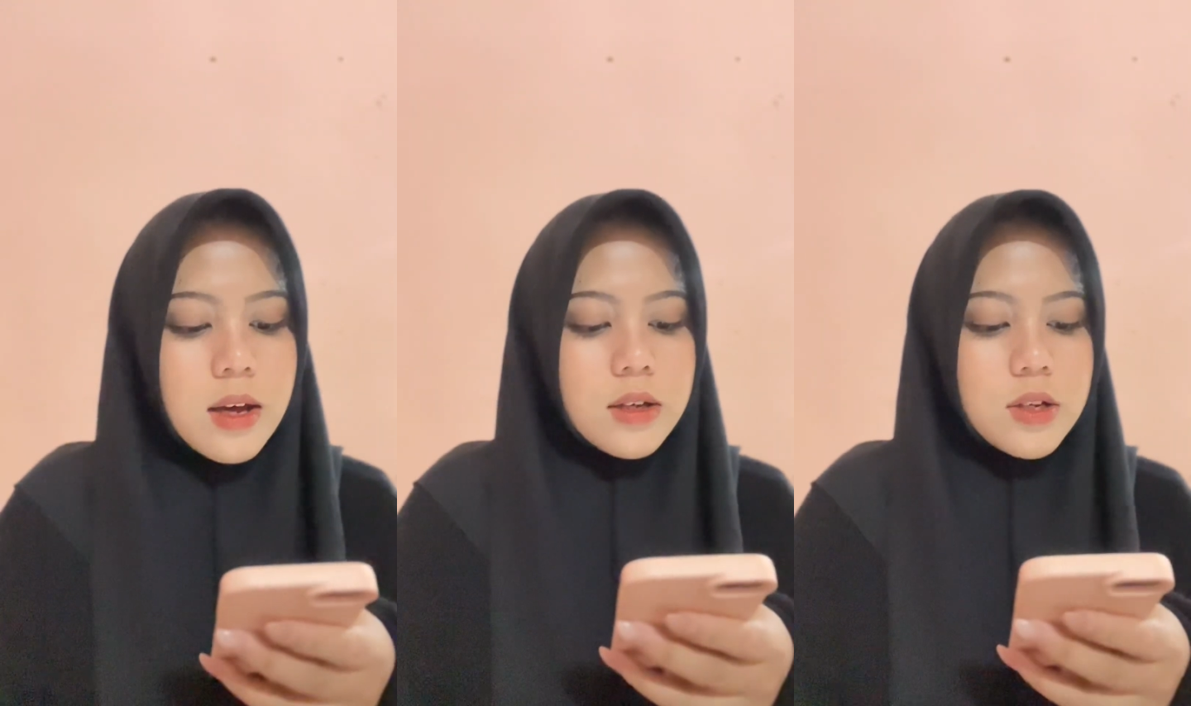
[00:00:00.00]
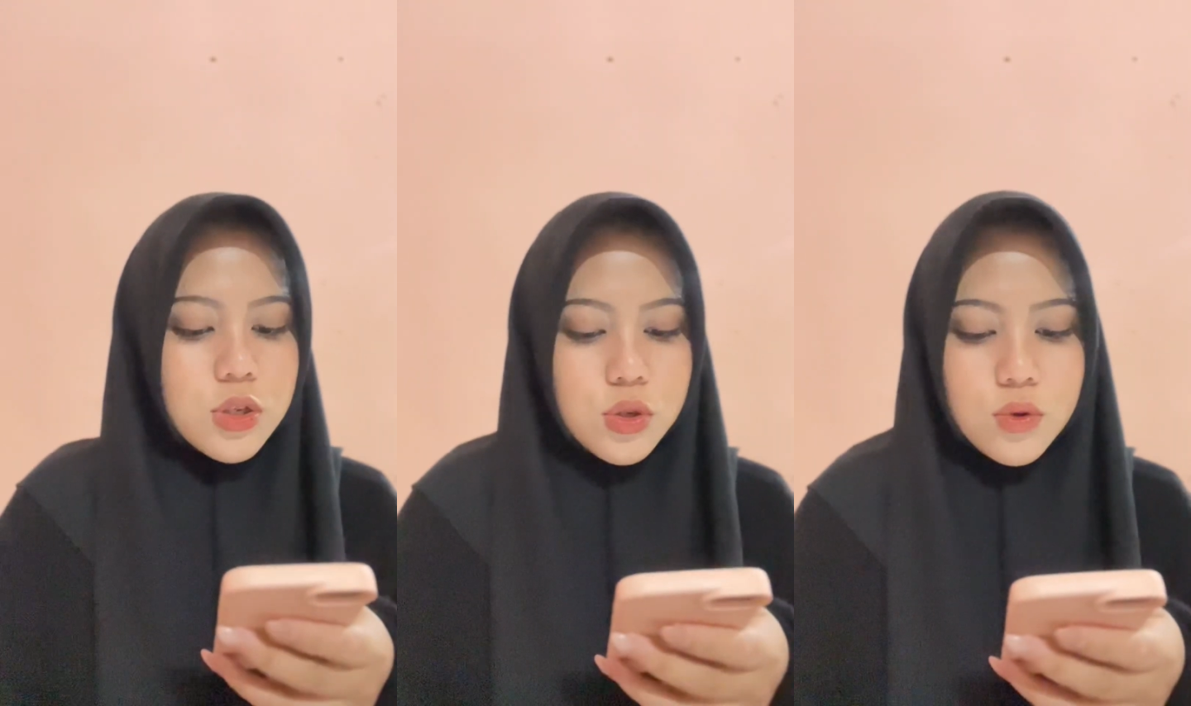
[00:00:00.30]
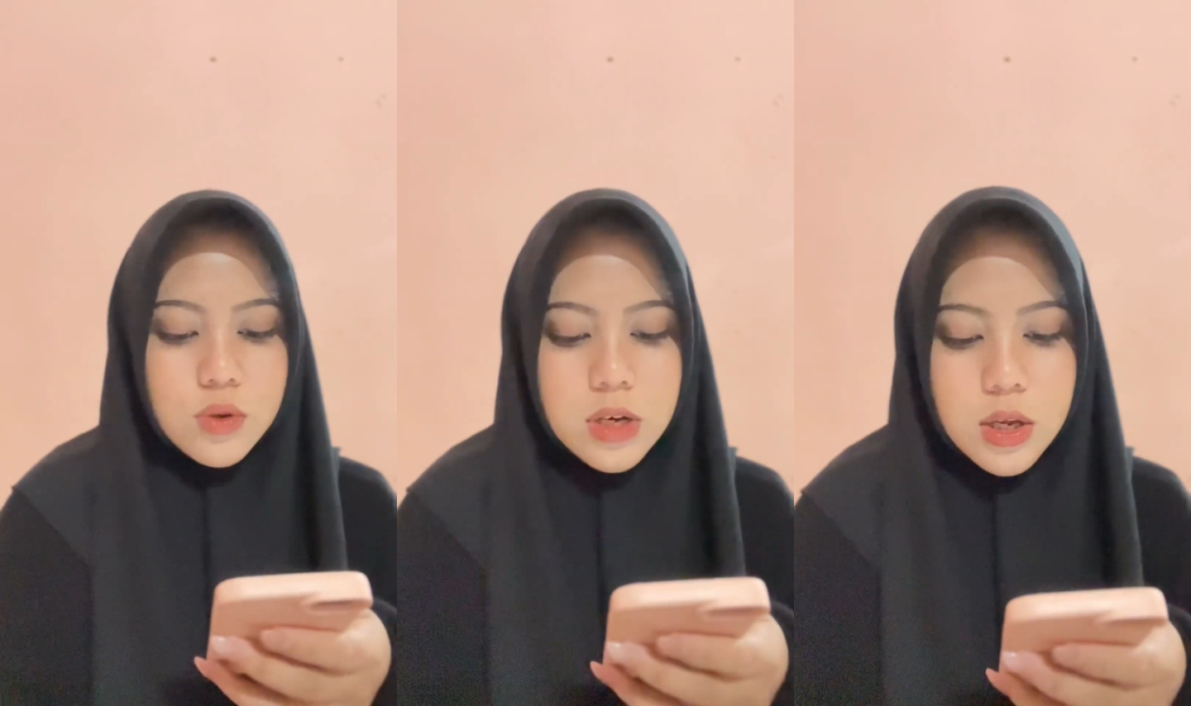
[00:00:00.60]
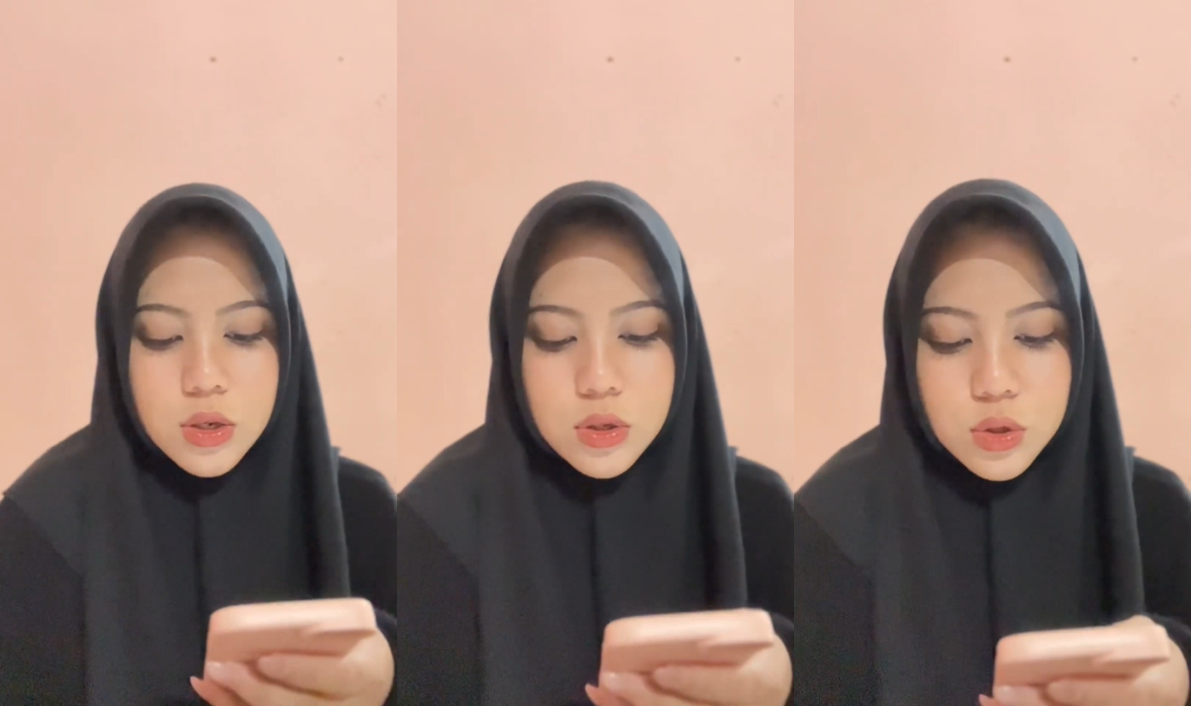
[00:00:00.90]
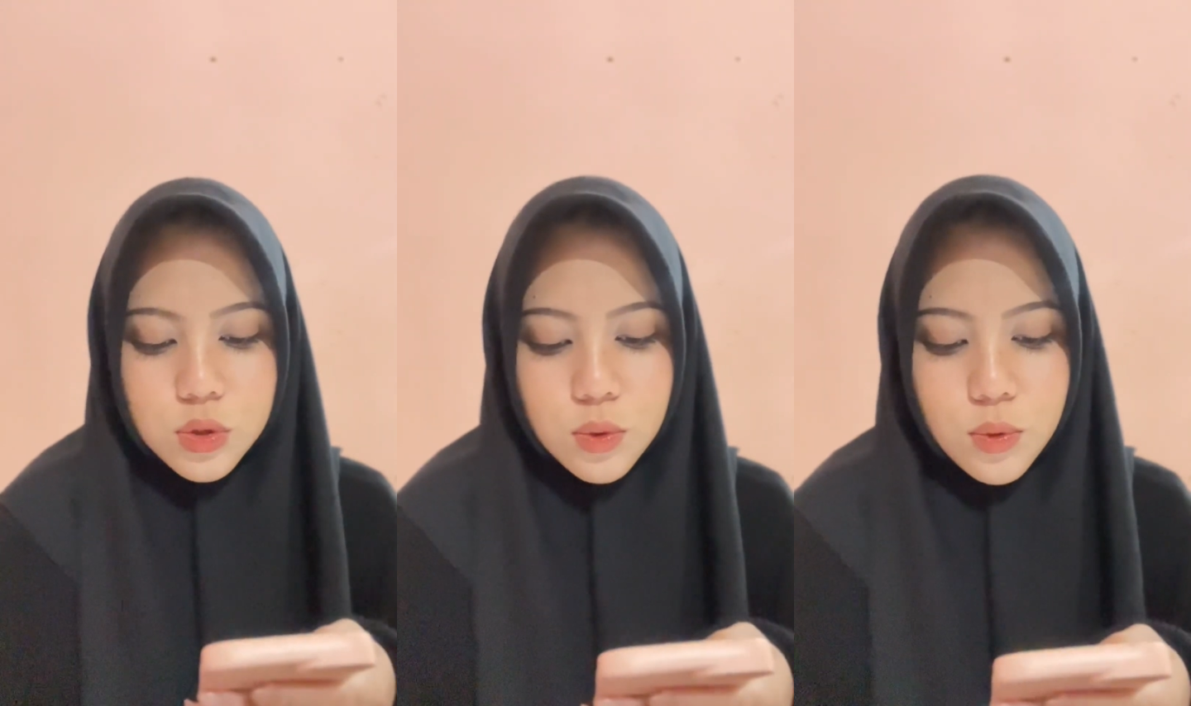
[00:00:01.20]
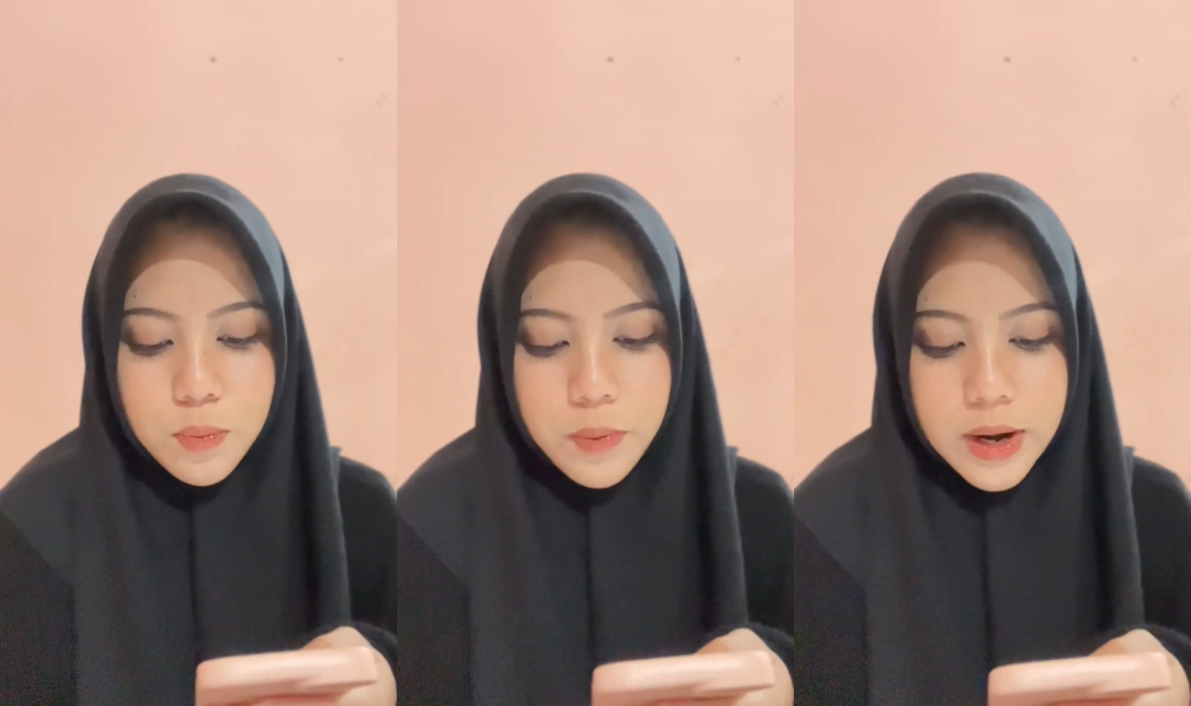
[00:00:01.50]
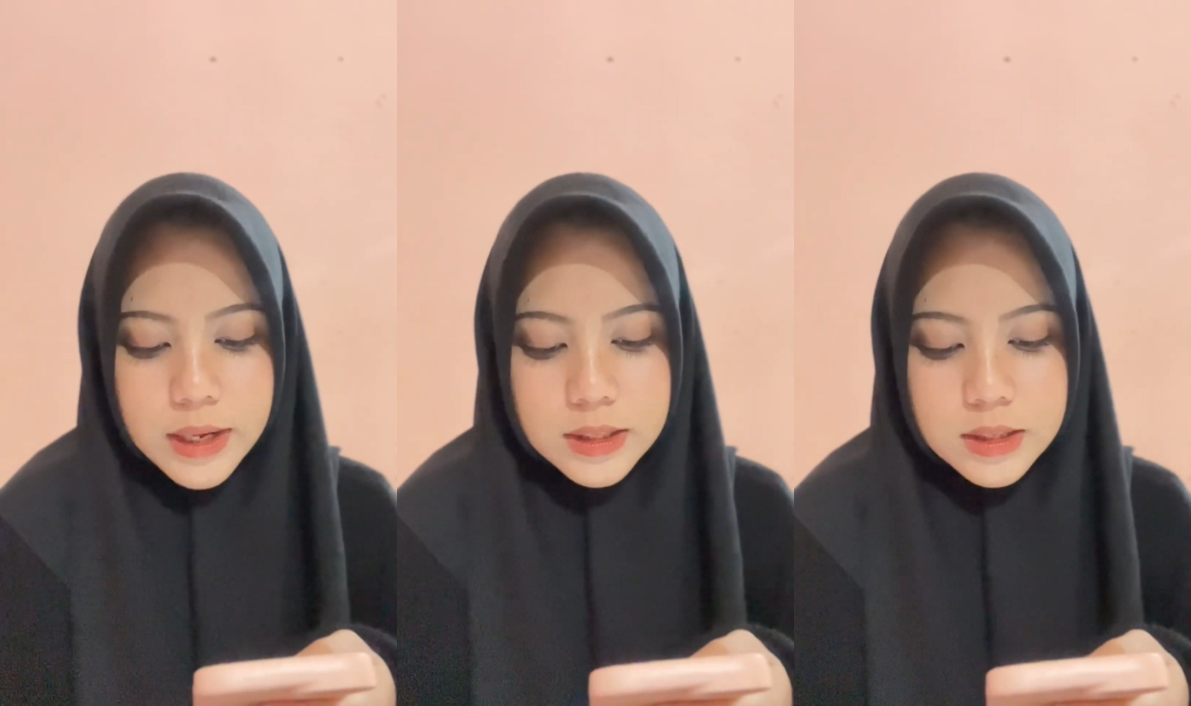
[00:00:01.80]
the student to
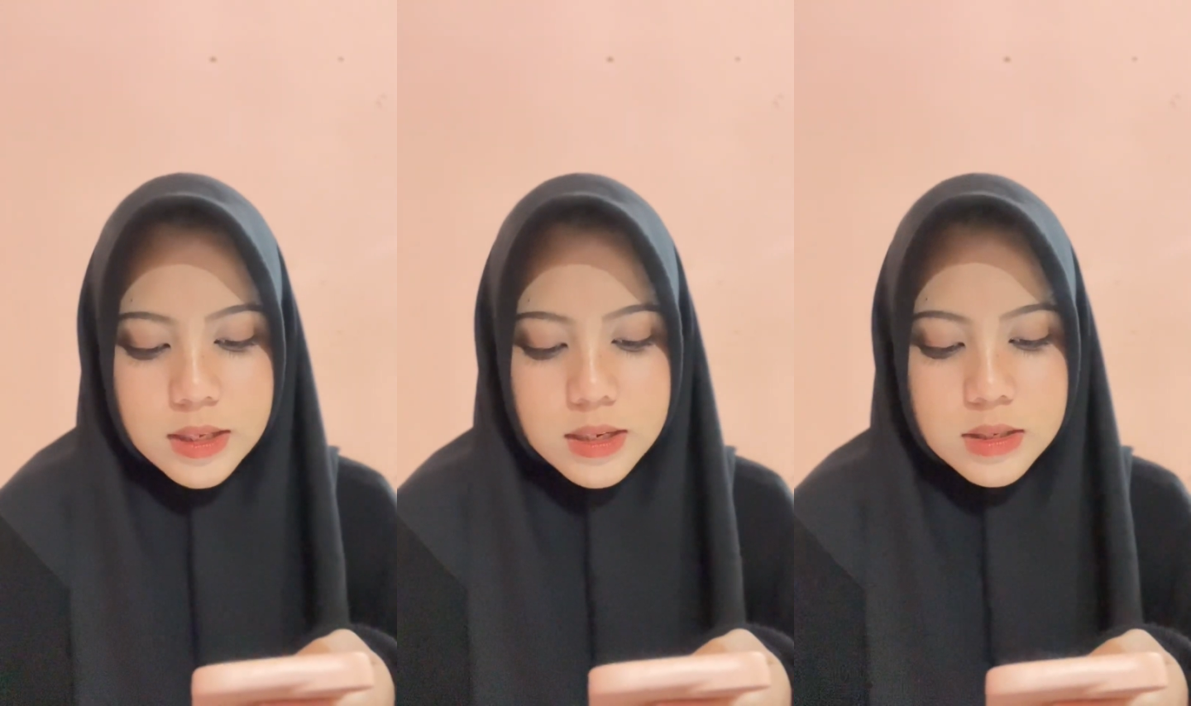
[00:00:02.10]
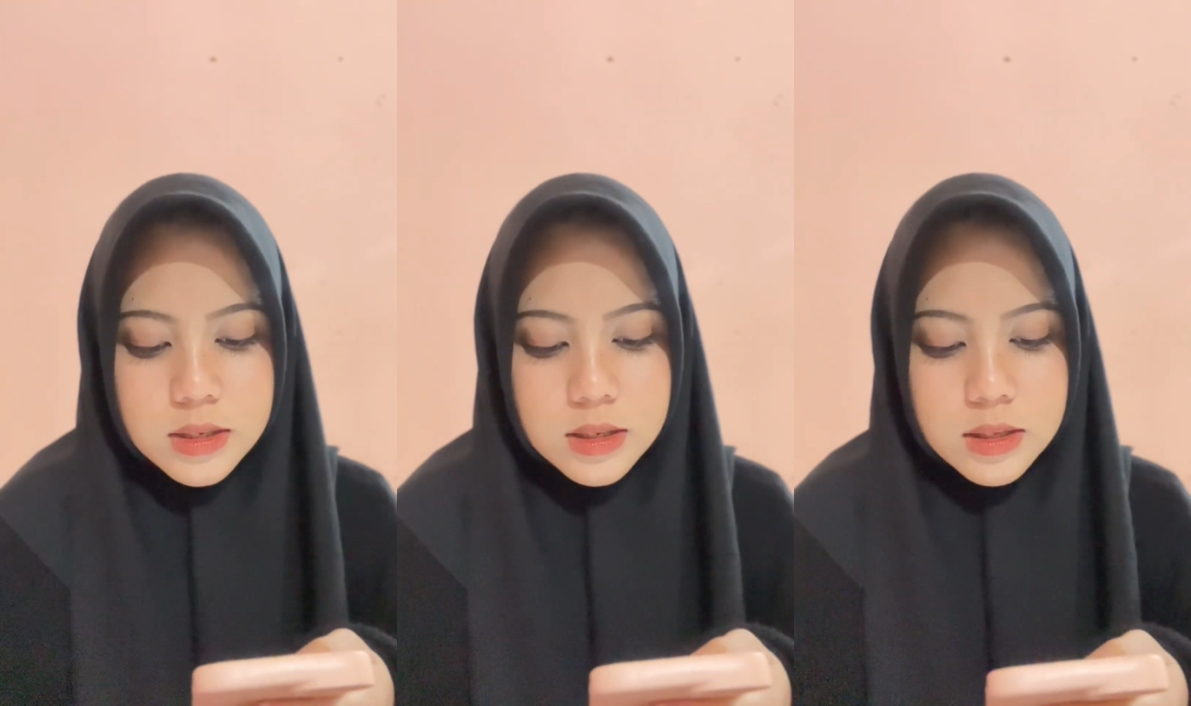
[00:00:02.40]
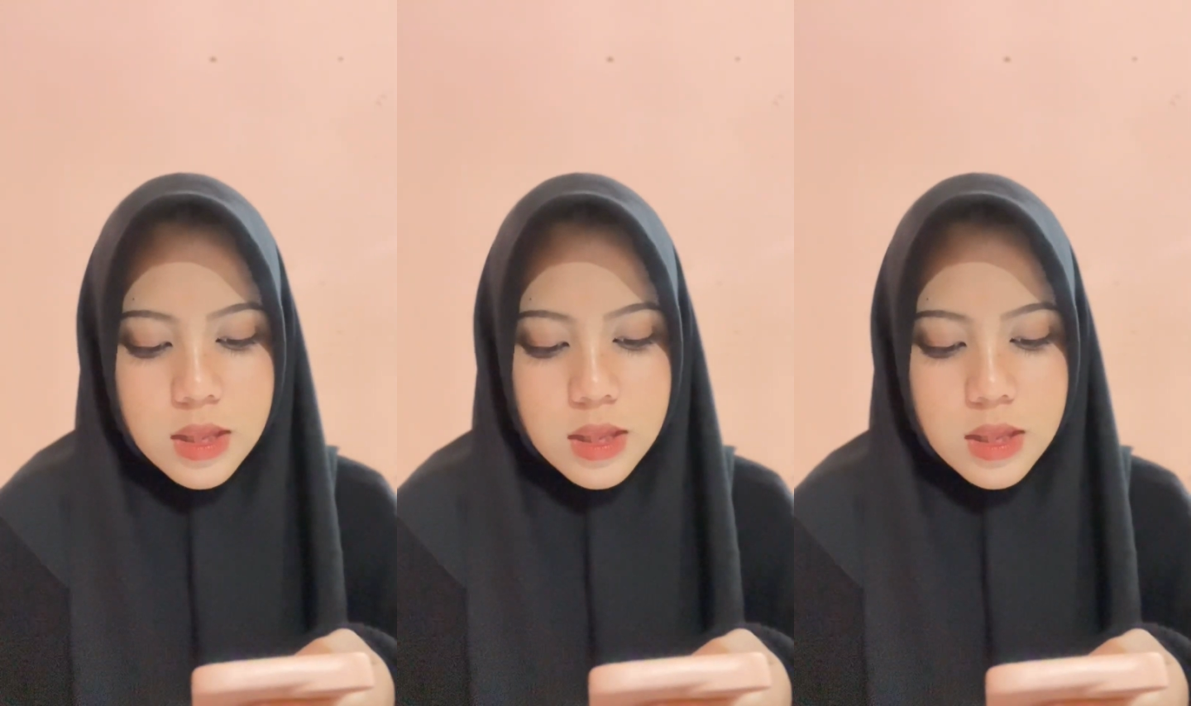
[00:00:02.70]
practice